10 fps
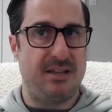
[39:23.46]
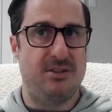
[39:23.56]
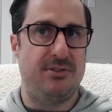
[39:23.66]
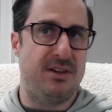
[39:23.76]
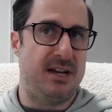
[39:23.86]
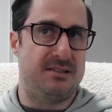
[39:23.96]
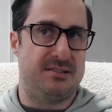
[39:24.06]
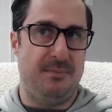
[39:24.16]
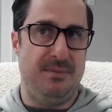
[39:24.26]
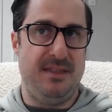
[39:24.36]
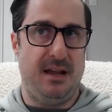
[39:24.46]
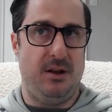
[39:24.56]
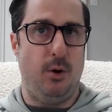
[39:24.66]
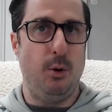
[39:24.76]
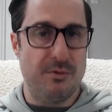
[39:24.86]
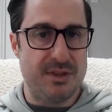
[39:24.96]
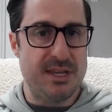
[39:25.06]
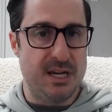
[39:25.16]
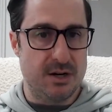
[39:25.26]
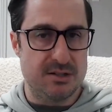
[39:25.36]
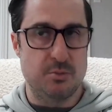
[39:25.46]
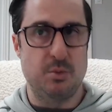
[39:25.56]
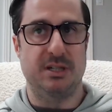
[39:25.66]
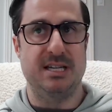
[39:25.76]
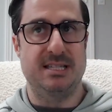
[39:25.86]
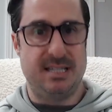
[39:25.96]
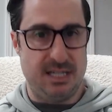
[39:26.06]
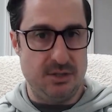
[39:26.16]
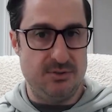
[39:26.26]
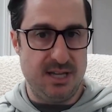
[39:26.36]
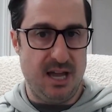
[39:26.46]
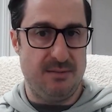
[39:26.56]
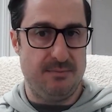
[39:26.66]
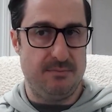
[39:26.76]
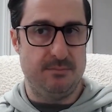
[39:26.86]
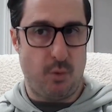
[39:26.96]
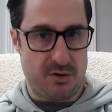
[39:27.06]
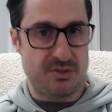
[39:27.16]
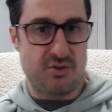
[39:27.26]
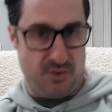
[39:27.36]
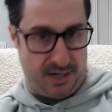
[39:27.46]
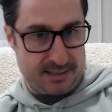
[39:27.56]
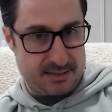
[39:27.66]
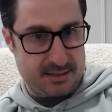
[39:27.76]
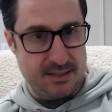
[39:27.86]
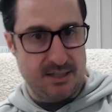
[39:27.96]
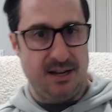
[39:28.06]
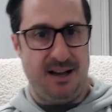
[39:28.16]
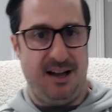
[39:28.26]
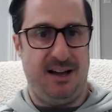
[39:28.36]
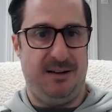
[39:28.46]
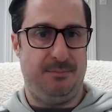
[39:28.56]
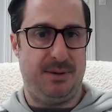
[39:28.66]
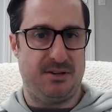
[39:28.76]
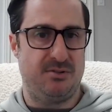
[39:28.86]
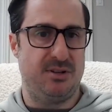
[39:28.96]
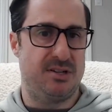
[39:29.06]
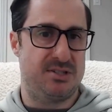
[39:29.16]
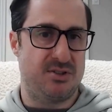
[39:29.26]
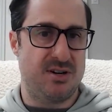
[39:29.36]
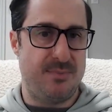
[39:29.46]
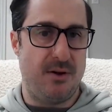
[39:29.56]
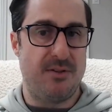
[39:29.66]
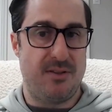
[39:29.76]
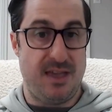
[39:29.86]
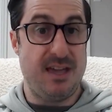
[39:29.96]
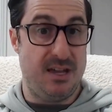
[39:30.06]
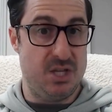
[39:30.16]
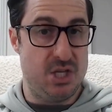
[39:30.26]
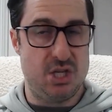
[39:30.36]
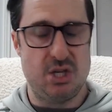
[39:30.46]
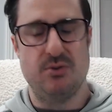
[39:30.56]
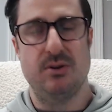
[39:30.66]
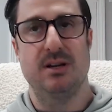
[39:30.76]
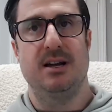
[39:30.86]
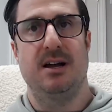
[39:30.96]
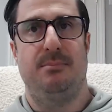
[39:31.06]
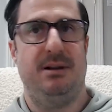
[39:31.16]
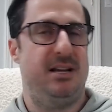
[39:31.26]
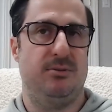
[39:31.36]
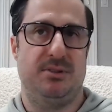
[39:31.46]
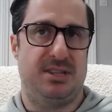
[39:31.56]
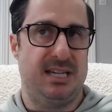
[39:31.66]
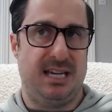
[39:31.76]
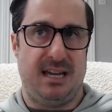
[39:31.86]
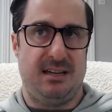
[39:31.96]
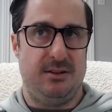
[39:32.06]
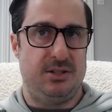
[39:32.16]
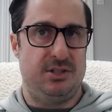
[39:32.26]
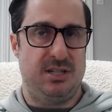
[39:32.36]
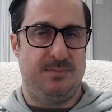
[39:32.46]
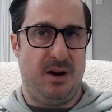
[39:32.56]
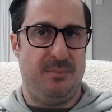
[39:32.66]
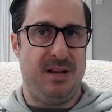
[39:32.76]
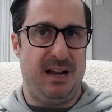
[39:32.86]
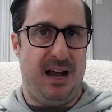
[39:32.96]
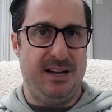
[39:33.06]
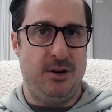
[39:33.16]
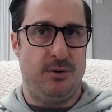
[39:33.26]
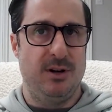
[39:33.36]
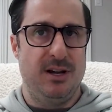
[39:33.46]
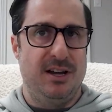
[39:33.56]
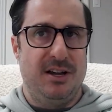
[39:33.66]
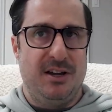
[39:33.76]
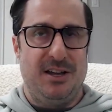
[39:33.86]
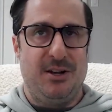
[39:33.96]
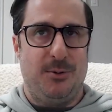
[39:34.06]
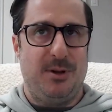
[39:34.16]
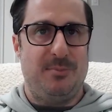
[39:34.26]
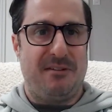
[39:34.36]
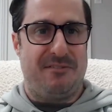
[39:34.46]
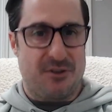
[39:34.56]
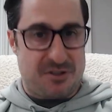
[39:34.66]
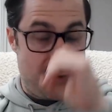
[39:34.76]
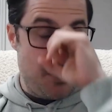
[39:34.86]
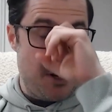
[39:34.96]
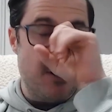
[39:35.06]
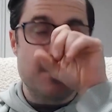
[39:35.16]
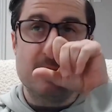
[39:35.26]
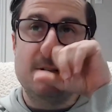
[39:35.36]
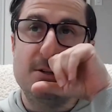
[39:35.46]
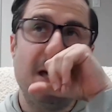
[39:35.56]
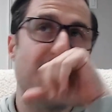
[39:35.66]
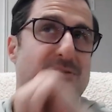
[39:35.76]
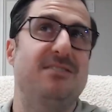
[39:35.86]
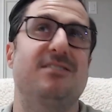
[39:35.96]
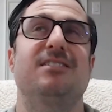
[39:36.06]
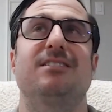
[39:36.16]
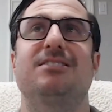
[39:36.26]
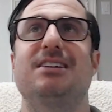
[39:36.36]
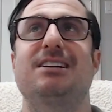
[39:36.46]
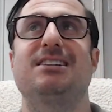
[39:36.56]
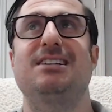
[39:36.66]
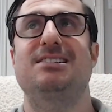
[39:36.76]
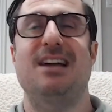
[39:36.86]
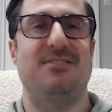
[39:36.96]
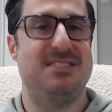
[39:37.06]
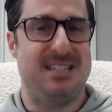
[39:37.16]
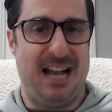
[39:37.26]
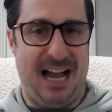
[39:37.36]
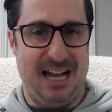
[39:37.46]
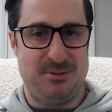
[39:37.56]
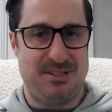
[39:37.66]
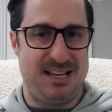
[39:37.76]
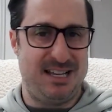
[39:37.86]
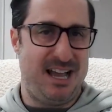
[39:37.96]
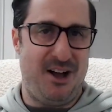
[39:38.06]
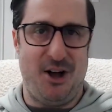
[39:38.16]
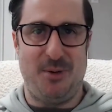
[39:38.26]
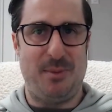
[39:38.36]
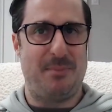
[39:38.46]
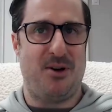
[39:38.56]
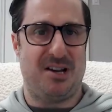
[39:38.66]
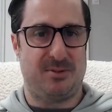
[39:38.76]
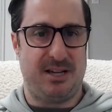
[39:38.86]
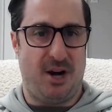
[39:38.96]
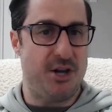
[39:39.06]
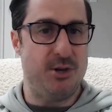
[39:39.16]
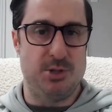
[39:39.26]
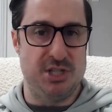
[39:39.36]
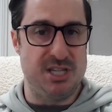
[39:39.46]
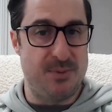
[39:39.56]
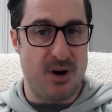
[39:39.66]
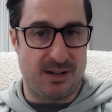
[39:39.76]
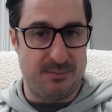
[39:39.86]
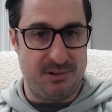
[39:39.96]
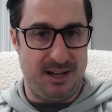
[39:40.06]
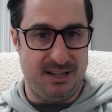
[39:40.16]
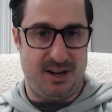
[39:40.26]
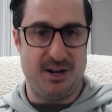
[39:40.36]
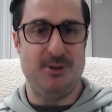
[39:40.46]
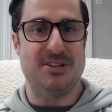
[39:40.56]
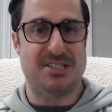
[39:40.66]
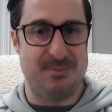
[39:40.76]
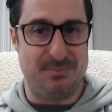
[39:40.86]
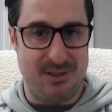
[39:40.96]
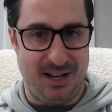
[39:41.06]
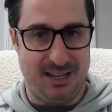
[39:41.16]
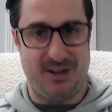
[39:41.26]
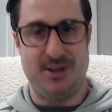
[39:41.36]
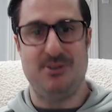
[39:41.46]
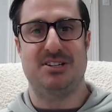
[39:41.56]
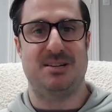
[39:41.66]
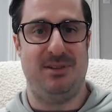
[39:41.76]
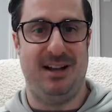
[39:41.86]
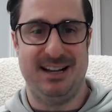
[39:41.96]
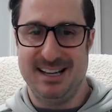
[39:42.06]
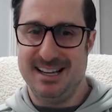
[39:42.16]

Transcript: I do think it's something that over the years will continue to get more strict. But there's only a certain amount they can do. But I don't think, the GDPR, I mean, I know, in my first few years in 2016, 17, I was getting all my prospects were like, are you GDPR compliant? Are you this compliant? Are you this compliant?